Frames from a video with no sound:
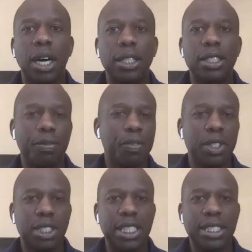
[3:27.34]

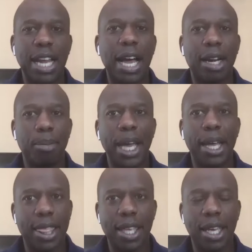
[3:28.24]
difference is not a
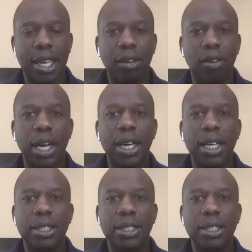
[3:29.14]
bad thing, right?